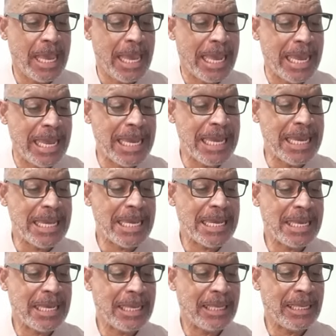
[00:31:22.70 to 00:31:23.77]
He,
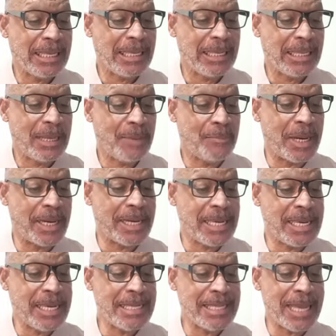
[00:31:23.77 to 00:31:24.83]
but he